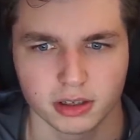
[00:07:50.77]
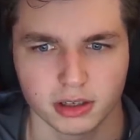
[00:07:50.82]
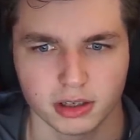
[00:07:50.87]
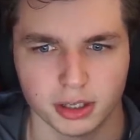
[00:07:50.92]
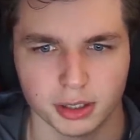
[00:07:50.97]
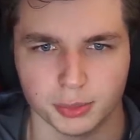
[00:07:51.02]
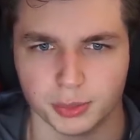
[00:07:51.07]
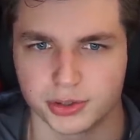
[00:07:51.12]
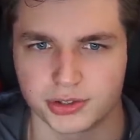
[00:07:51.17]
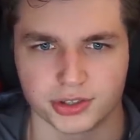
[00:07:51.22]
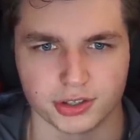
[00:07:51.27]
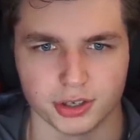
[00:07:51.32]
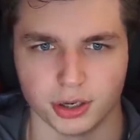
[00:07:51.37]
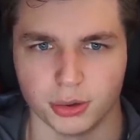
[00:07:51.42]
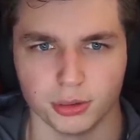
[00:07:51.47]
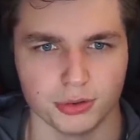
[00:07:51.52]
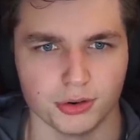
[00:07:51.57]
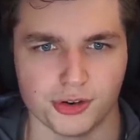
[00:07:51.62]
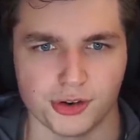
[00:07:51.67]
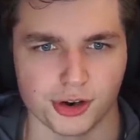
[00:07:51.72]
there was
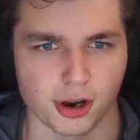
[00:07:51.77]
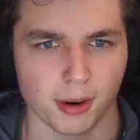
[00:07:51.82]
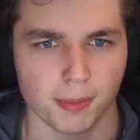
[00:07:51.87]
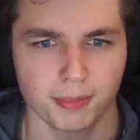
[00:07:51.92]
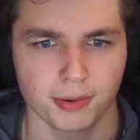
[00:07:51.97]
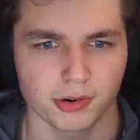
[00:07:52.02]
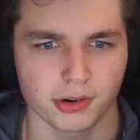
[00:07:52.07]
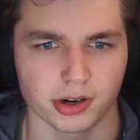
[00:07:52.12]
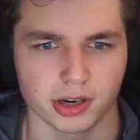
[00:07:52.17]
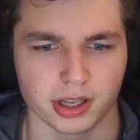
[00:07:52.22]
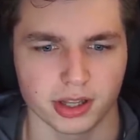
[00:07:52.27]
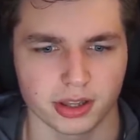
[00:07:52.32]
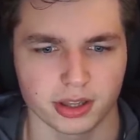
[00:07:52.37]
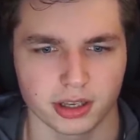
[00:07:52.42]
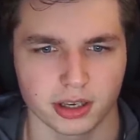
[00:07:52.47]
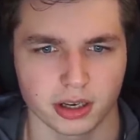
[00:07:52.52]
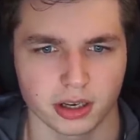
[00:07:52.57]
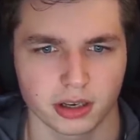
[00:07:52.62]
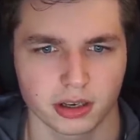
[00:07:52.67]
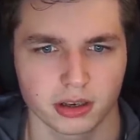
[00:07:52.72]
no jump or anything.
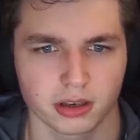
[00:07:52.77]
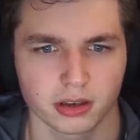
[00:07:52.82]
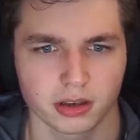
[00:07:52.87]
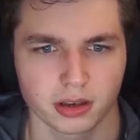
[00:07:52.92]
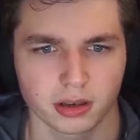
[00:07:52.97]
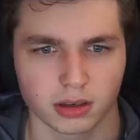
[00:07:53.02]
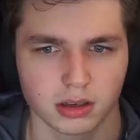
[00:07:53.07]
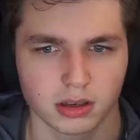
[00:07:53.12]
Congratulations.